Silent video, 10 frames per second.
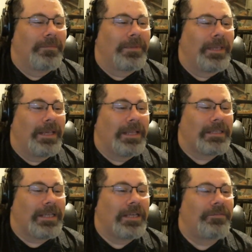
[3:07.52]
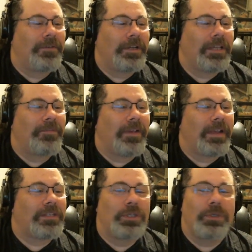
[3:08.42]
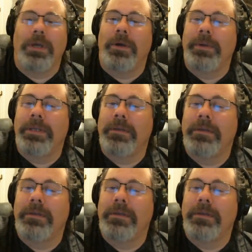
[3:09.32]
Yeah, that's kind of funny if I got 2 going.